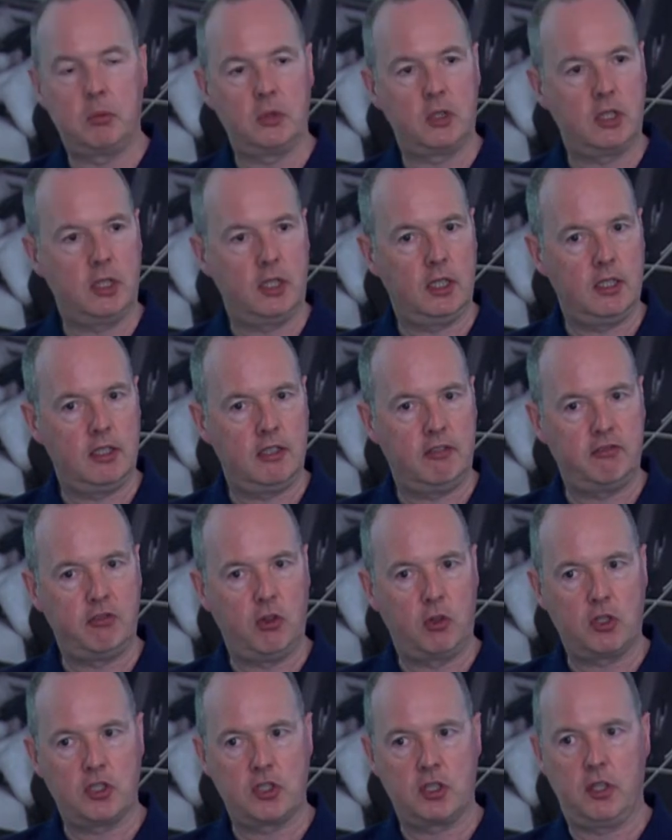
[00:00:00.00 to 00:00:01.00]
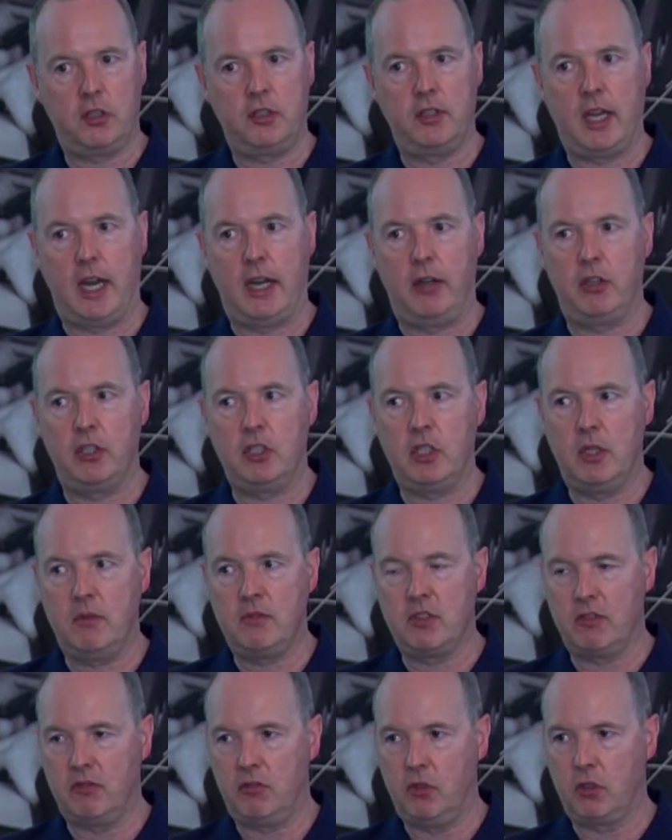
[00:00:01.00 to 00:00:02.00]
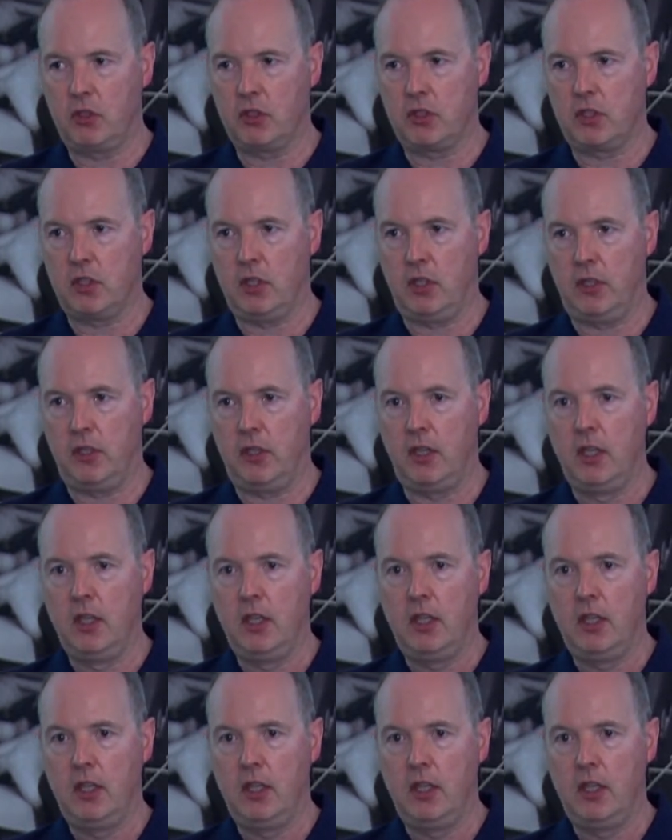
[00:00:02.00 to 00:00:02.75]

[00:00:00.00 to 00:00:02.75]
We're focus on narratives, a focus on